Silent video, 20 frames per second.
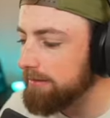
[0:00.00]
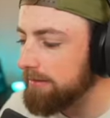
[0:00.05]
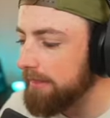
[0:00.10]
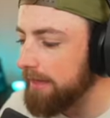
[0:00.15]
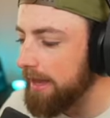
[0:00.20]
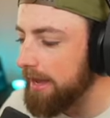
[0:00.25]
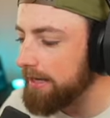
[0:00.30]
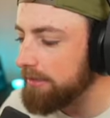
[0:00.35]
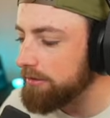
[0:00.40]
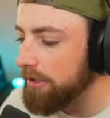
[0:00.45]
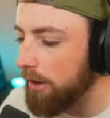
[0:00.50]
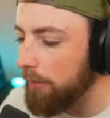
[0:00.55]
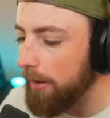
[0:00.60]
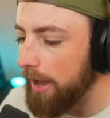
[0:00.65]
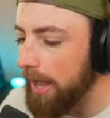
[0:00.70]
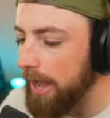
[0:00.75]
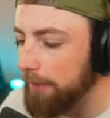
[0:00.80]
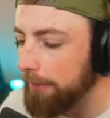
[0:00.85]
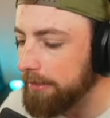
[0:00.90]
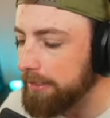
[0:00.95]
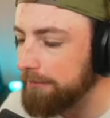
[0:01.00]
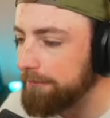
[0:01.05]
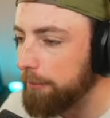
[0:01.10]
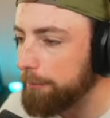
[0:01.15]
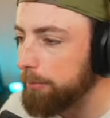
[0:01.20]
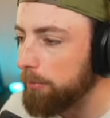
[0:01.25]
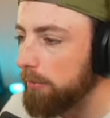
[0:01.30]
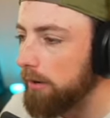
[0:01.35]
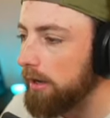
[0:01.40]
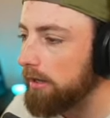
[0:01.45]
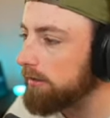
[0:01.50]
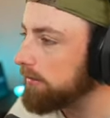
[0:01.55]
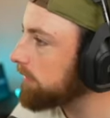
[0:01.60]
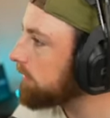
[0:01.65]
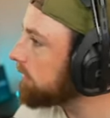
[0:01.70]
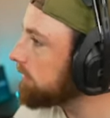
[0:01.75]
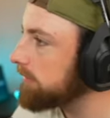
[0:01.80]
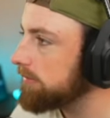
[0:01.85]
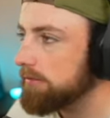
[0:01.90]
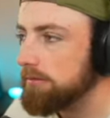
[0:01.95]
They don't, and we give up a run.
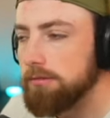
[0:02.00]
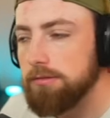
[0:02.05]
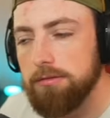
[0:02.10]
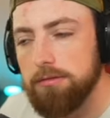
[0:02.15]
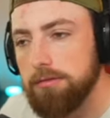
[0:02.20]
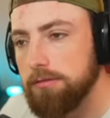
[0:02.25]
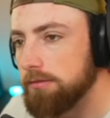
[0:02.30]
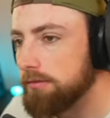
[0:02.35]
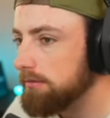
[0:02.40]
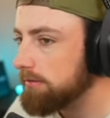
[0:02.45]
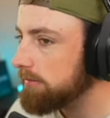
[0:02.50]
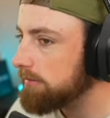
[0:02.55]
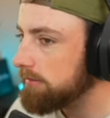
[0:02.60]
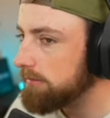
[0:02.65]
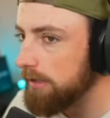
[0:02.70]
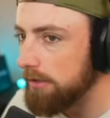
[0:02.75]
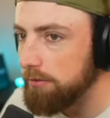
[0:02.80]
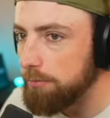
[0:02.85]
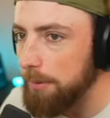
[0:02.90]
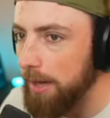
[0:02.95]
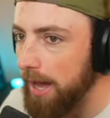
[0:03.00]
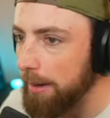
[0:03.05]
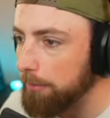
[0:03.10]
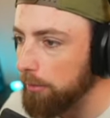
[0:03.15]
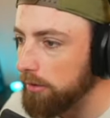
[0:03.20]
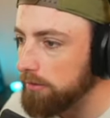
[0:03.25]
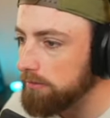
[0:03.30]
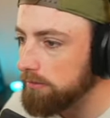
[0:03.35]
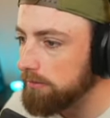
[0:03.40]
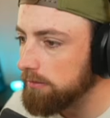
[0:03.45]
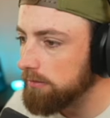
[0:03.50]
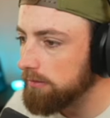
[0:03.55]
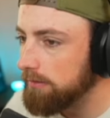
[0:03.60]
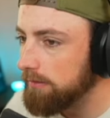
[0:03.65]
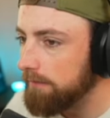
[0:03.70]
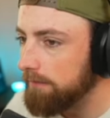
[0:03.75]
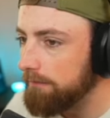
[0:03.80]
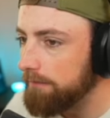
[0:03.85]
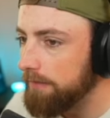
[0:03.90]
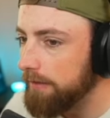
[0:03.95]
It's bad, boys.
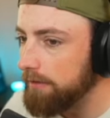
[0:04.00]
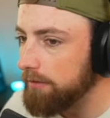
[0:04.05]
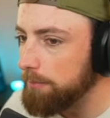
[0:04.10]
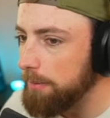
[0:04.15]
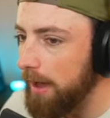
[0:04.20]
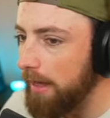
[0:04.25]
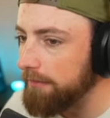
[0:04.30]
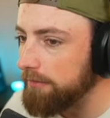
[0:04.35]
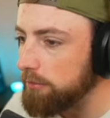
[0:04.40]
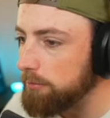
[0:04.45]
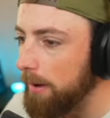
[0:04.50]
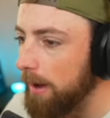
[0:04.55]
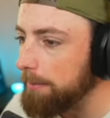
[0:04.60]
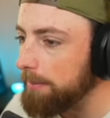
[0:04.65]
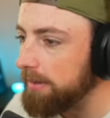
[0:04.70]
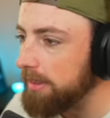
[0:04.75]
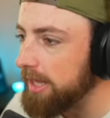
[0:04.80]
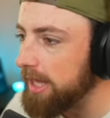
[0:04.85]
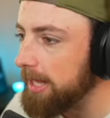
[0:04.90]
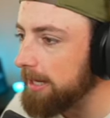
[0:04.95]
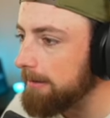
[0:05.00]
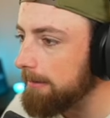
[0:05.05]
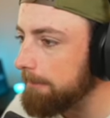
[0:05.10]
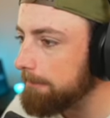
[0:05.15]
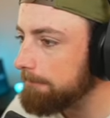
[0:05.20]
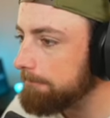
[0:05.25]
It's bad. This might be the end.